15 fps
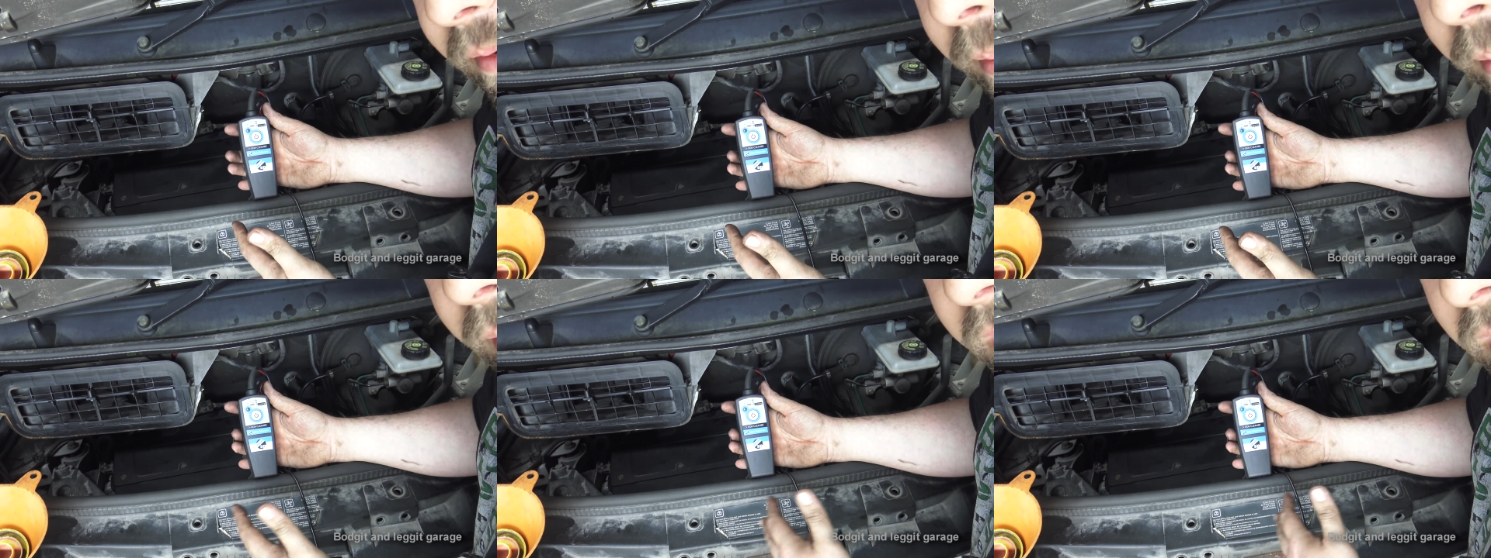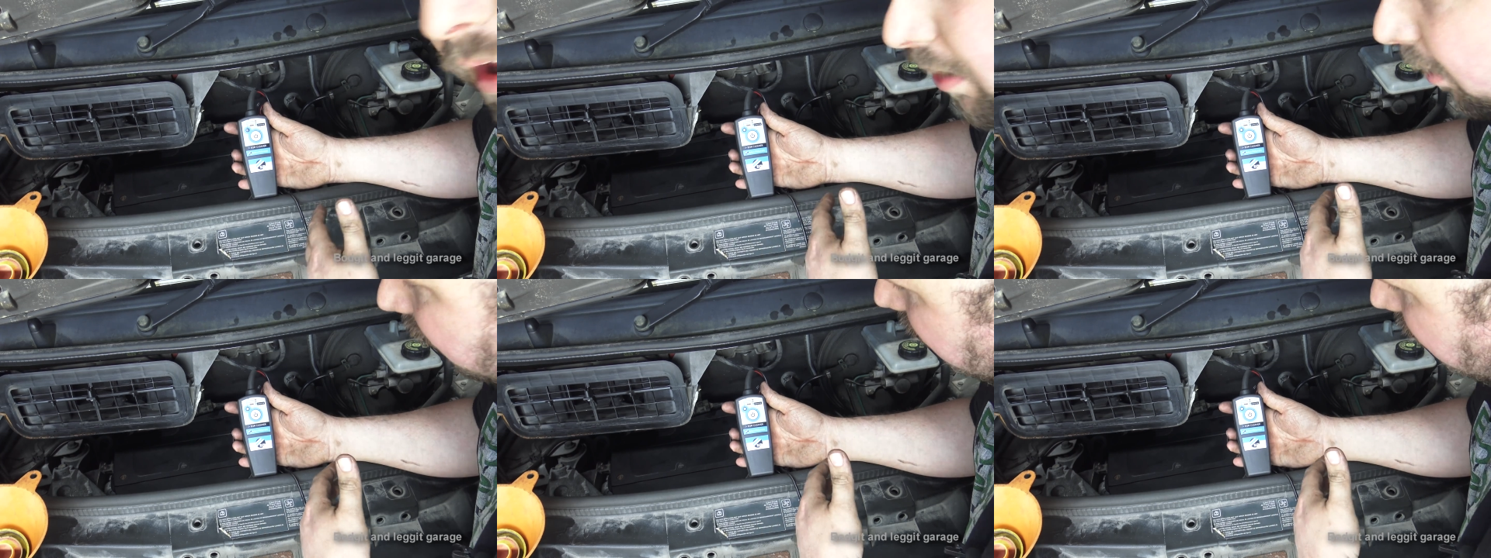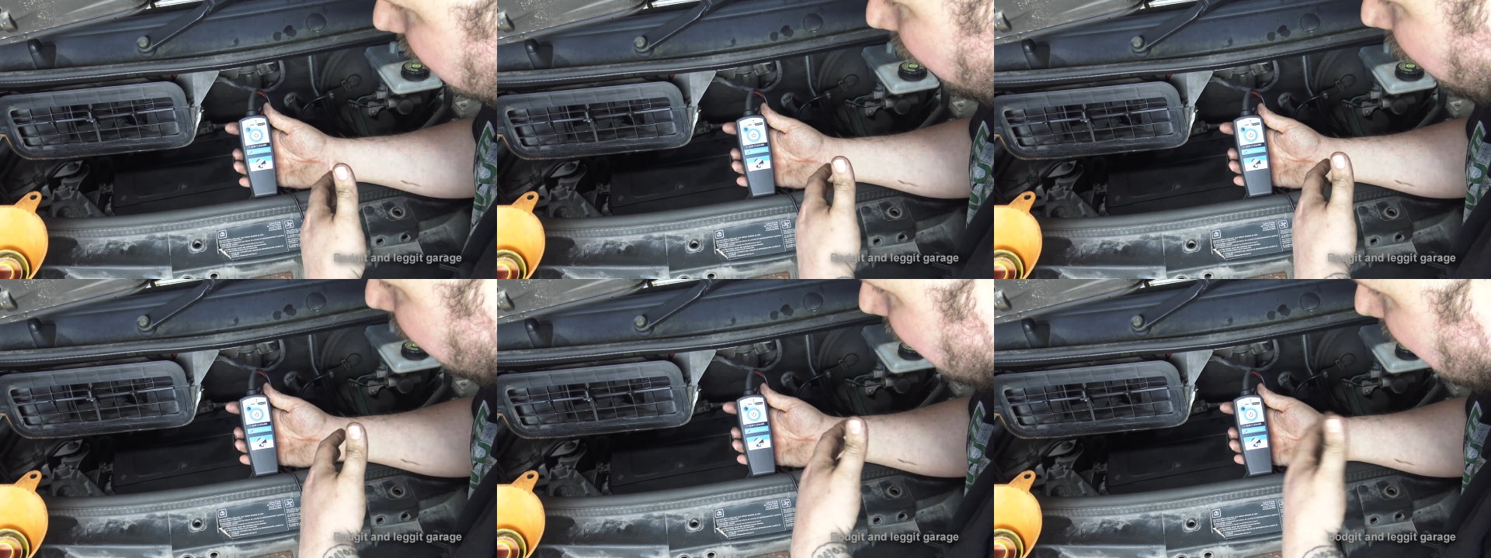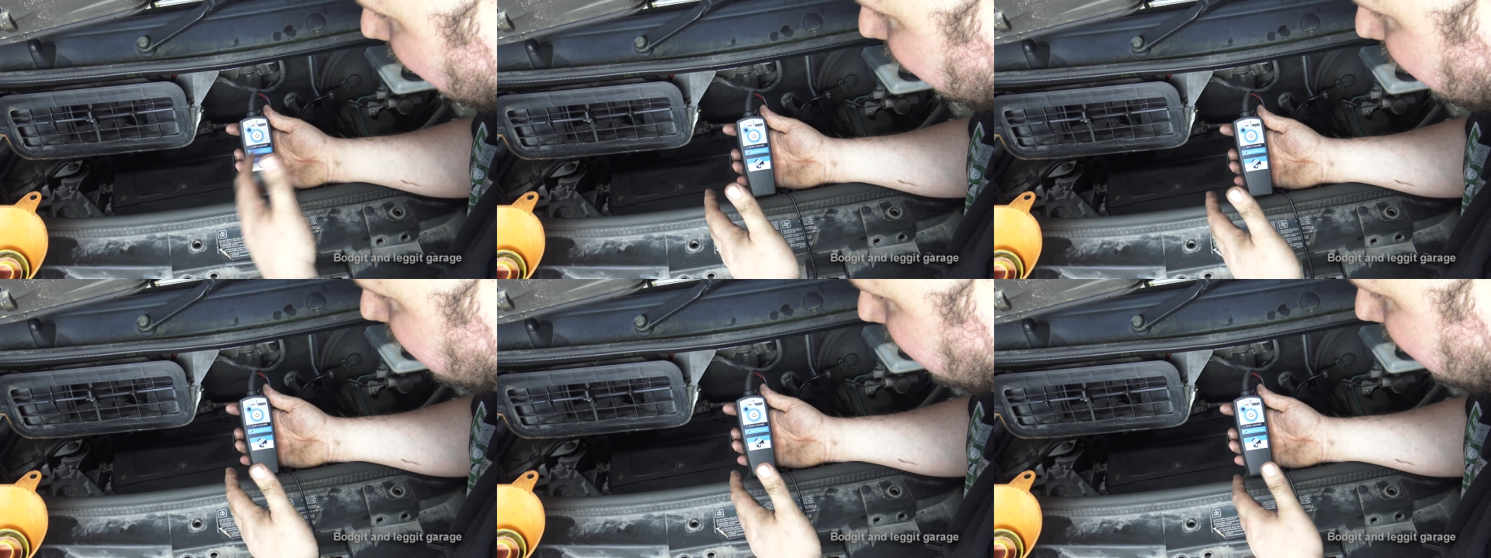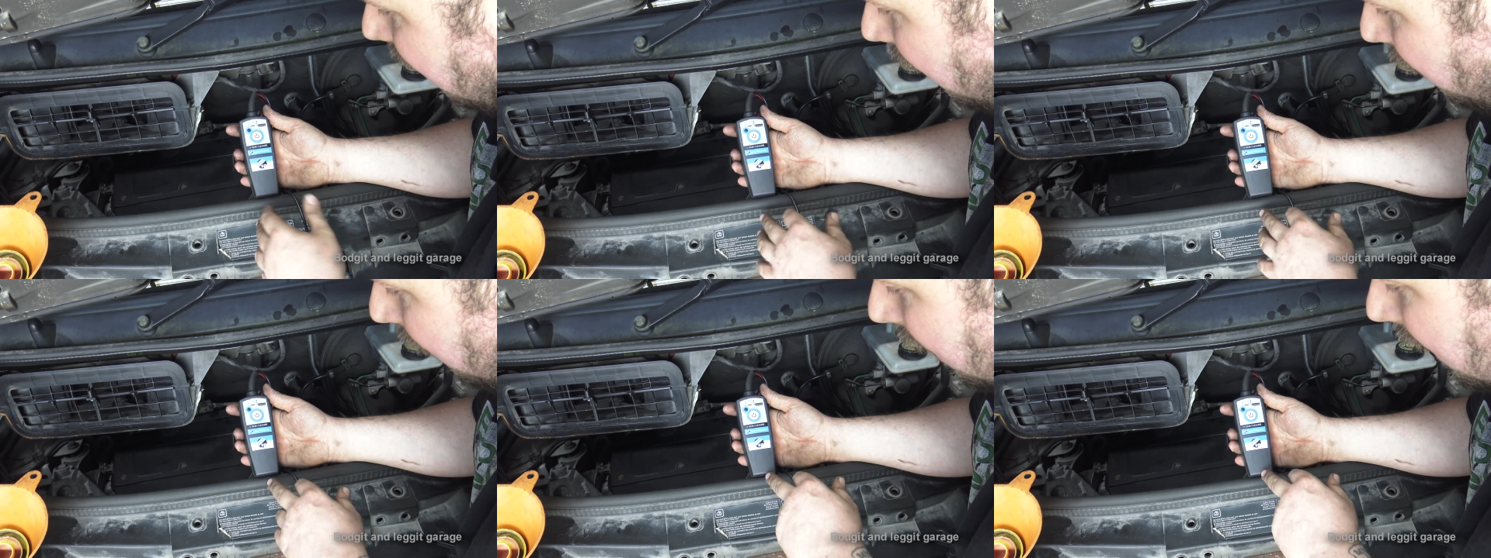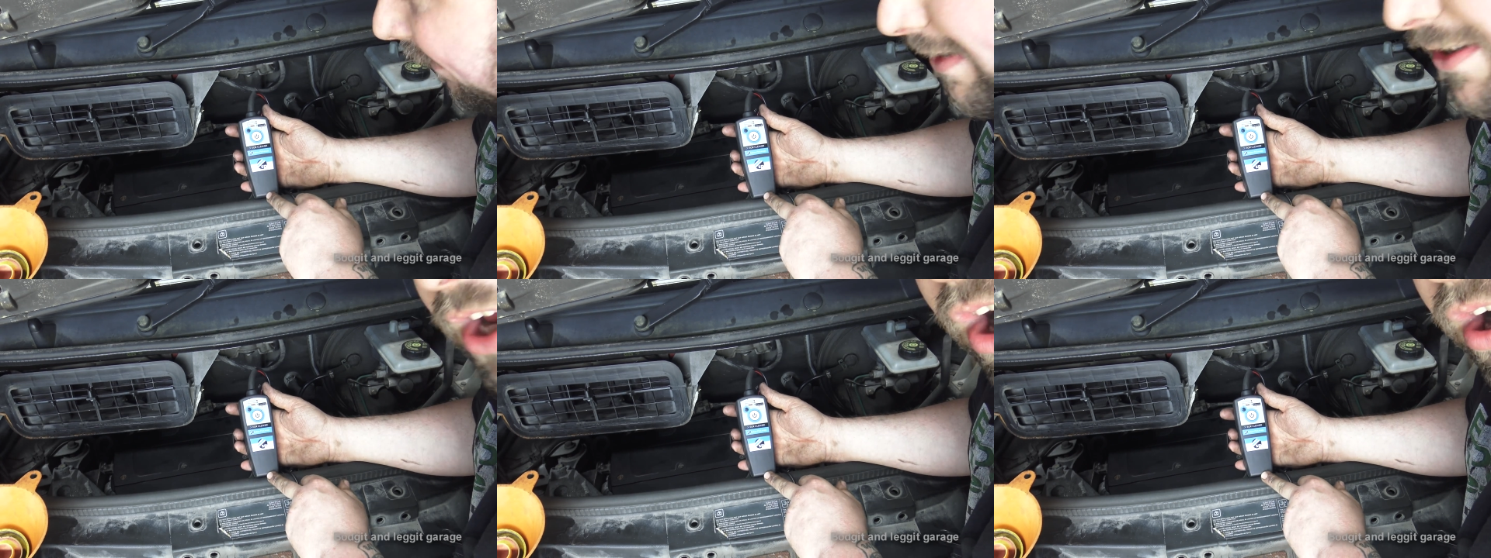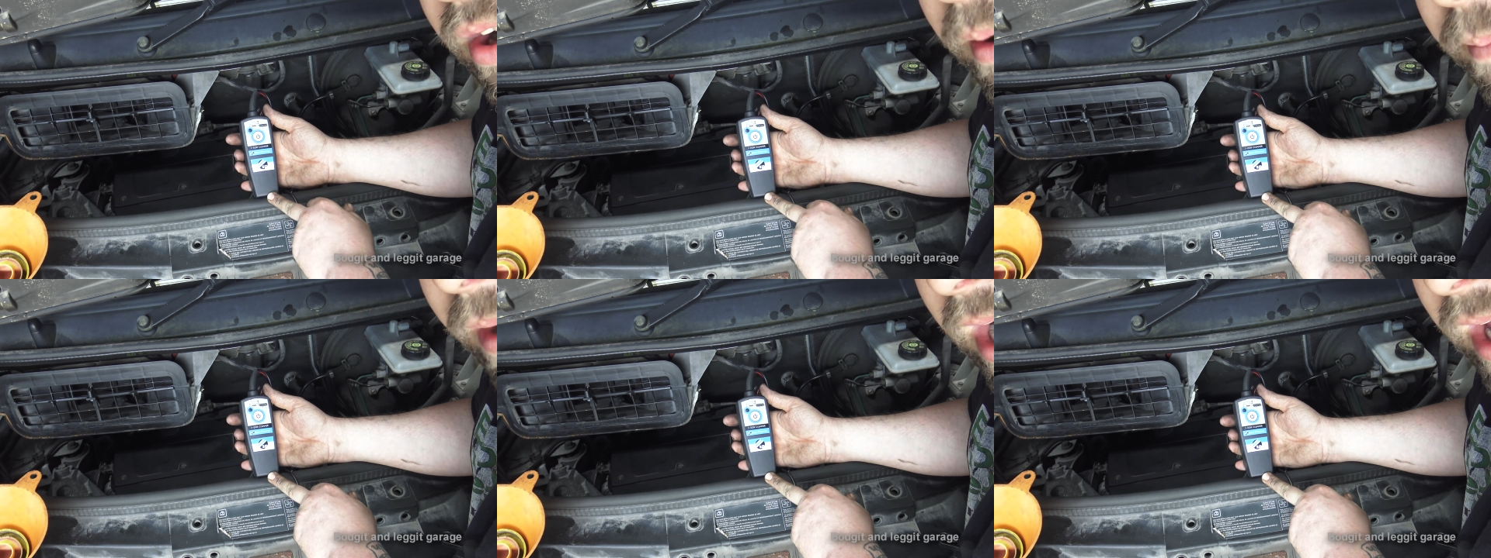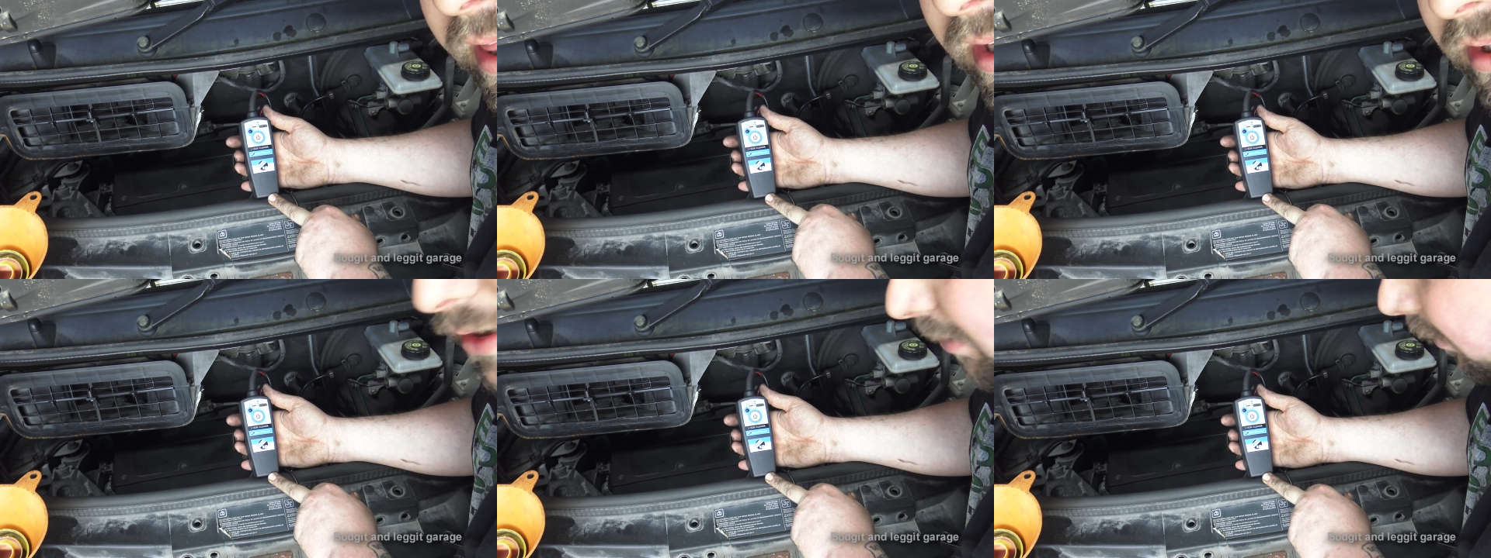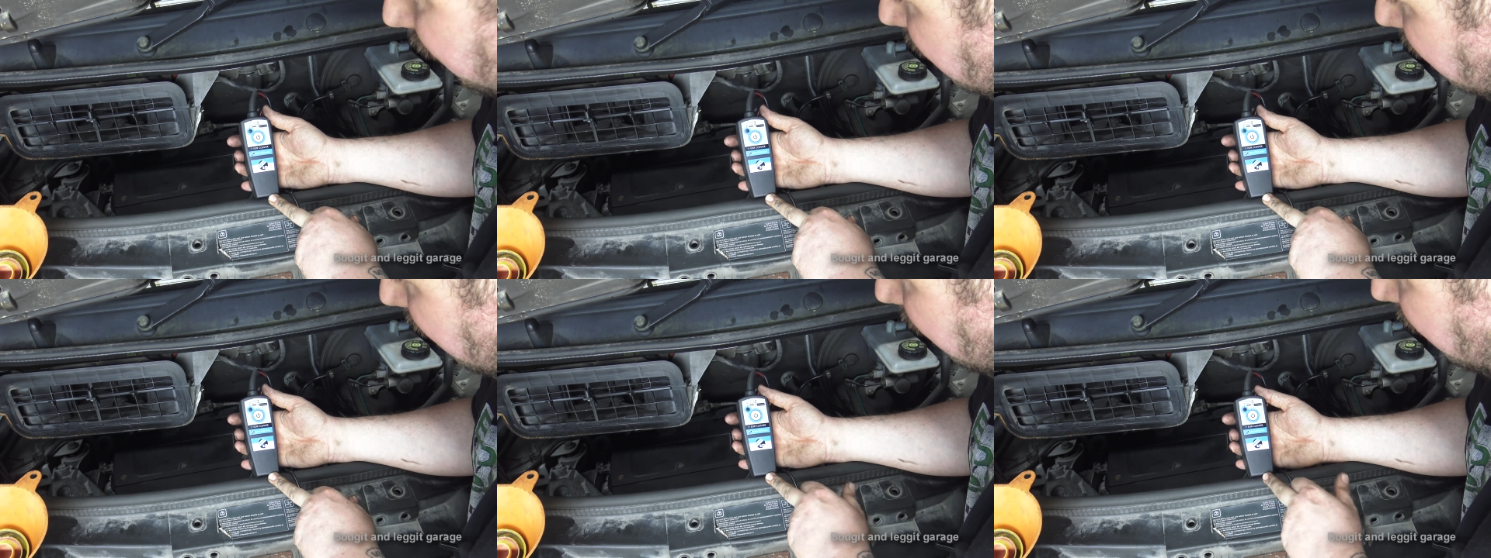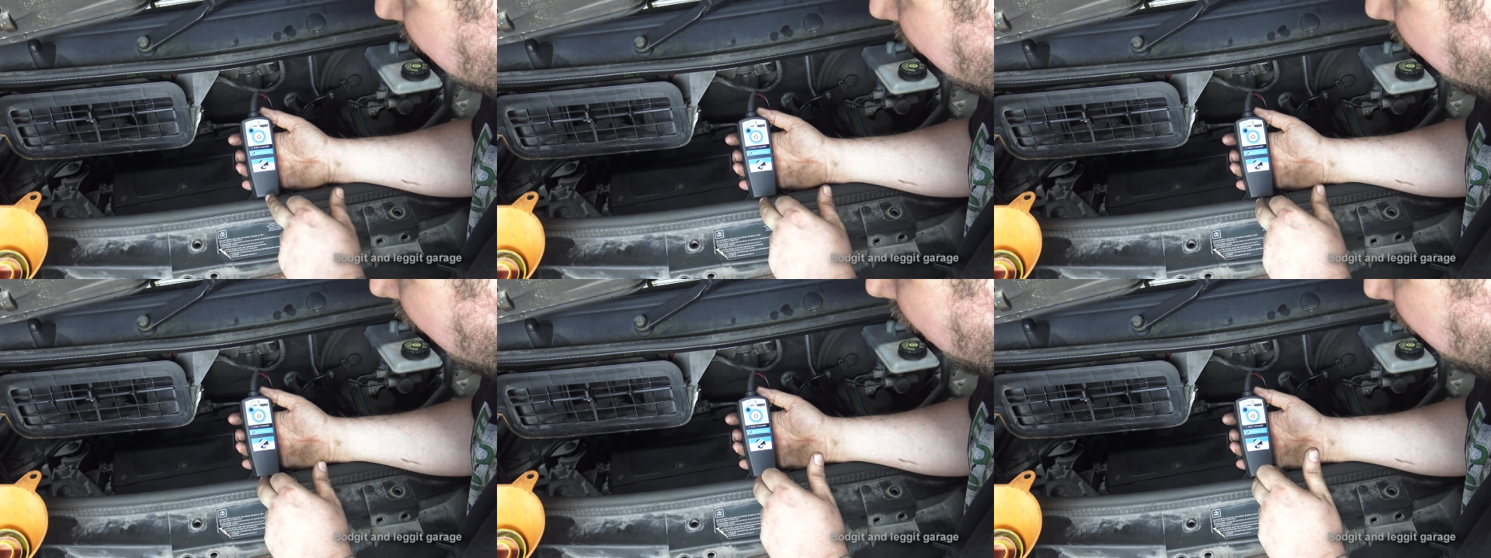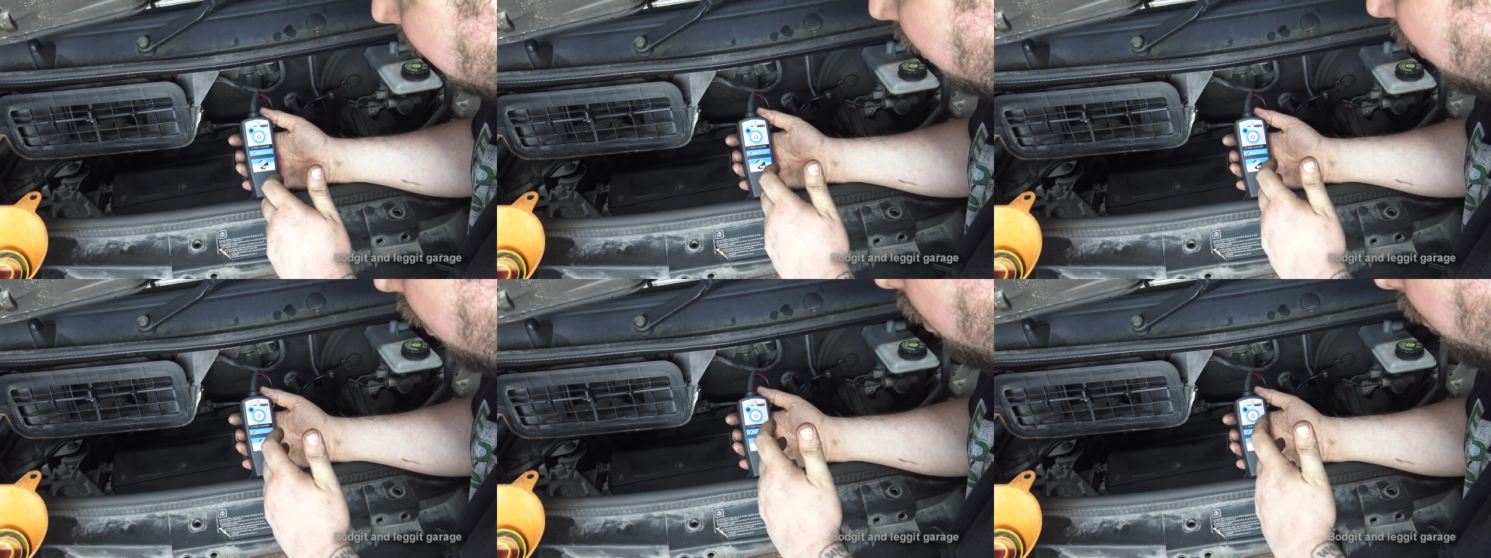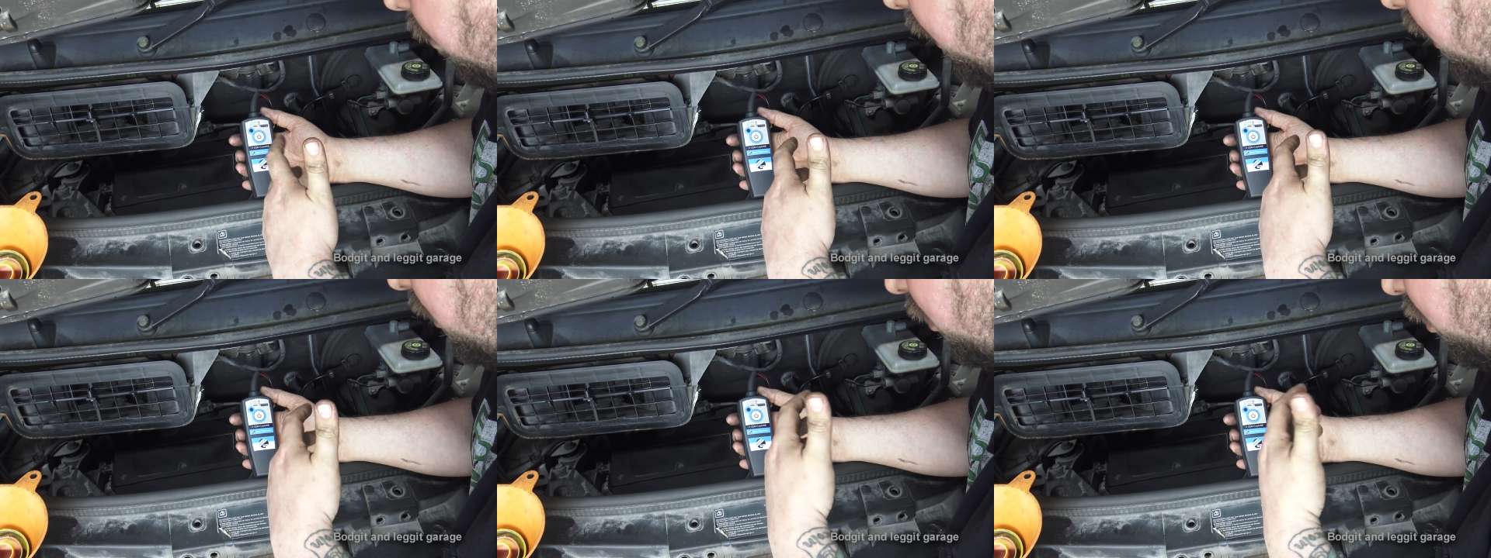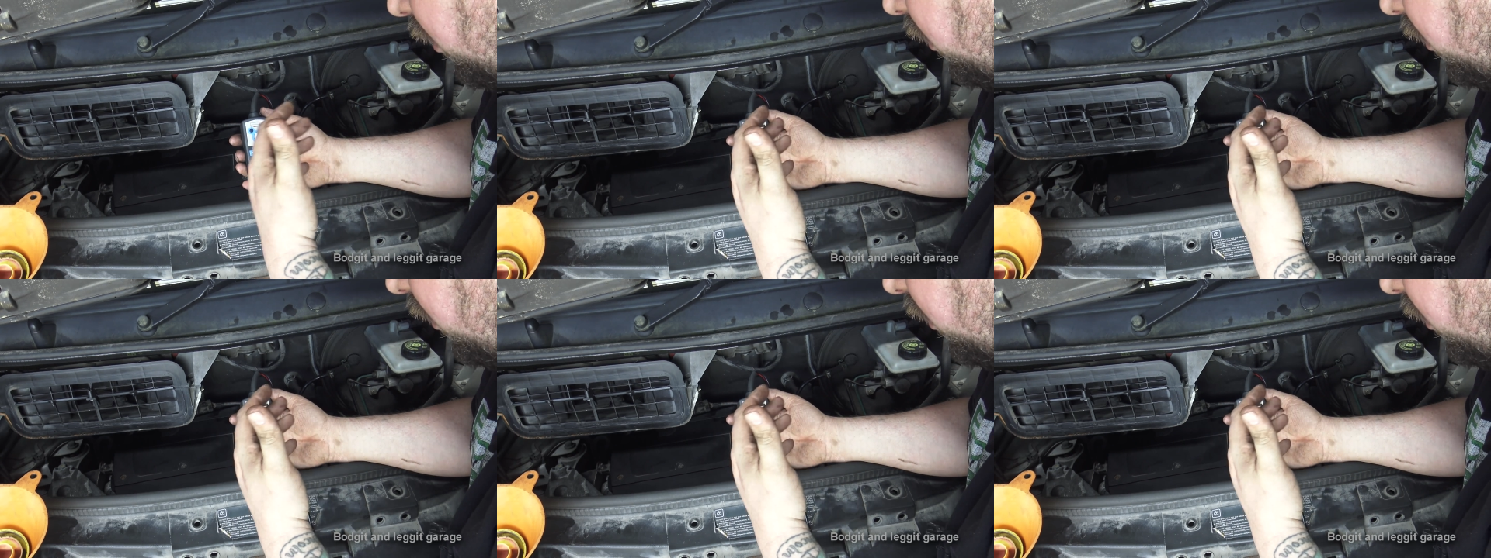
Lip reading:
(no speaker visible)